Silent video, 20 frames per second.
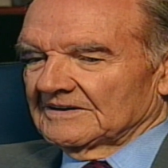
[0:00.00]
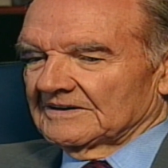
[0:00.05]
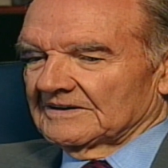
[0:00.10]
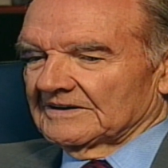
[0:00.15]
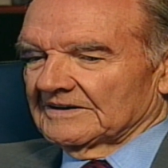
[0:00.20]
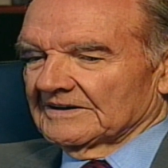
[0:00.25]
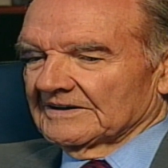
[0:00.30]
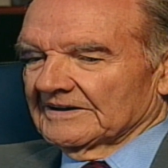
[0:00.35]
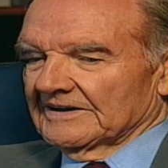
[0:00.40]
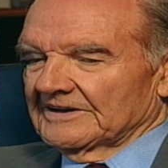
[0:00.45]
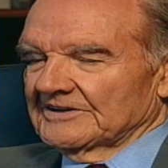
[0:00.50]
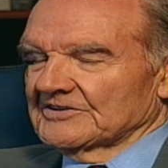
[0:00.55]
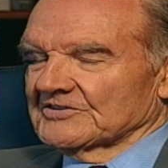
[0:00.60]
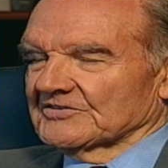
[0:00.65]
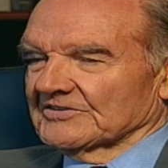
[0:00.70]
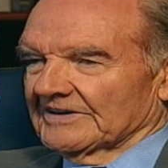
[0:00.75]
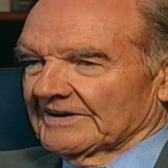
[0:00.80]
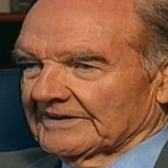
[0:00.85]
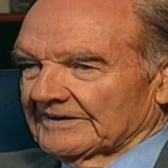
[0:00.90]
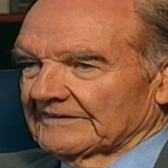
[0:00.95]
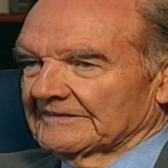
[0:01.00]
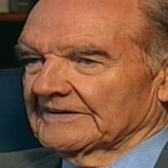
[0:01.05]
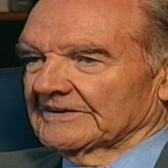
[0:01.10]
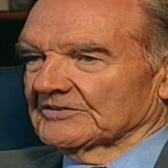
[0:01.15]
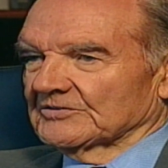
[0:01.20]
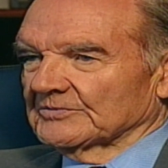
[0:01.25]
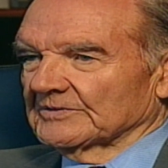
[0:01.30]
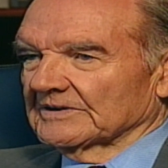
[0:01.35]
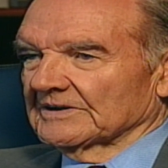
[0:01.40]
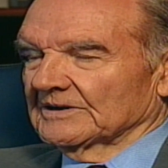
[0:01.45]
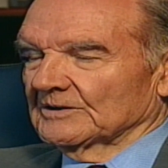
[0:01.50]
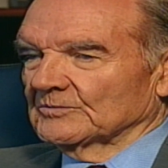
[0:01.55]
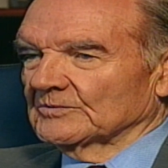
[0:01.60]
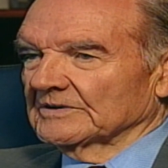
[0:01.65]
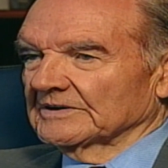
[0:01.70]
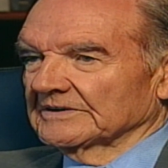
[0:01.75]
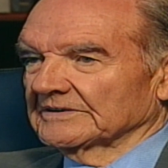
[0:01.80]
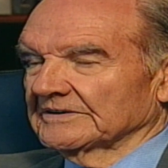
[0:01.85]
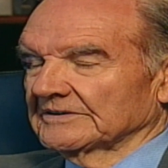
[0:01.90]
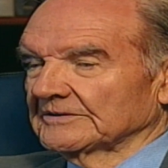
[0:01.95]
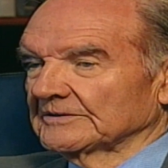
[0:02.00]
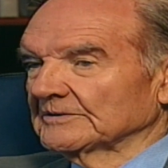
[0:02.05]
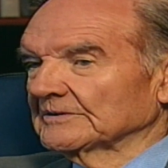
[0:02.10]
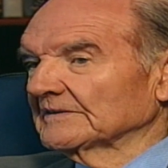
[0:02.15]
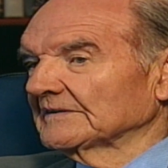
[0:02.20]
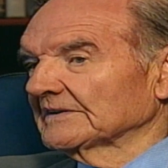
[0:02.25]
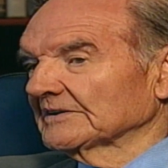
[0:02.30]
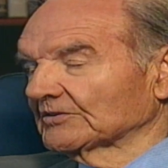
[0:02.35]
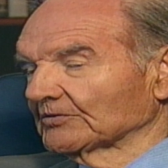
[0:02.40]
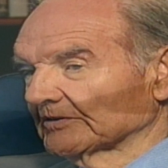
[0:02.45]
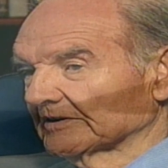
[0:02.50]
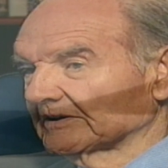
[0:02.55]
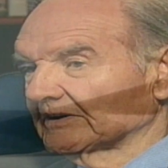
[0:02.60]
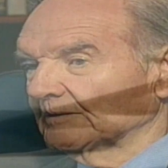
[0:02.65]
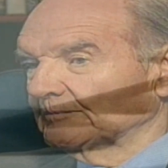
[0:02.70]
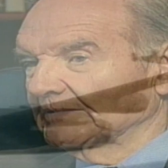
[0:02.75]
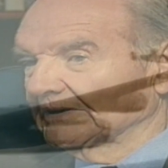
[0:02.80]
and I decided that's what I wanted to do, and that's what I